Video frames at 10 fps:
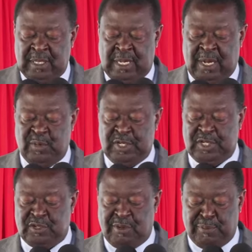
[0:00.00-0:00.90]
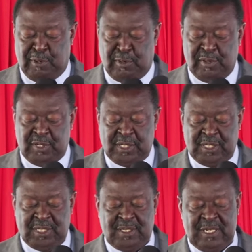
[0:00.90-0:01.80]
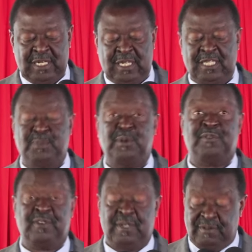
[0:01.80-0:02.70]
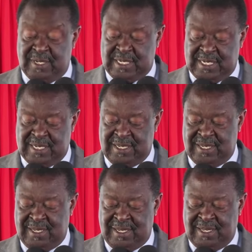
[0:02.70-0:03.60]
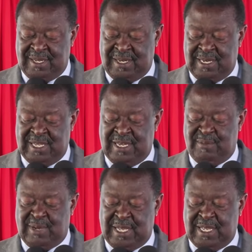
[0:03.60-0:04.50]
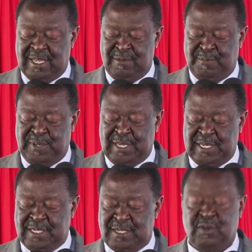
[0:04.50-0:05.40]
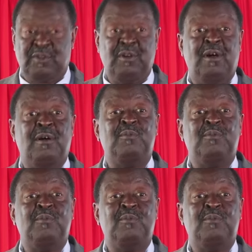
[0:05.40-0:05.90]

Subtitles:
I wish to applaud the leadership of TVET, led by PS Dr.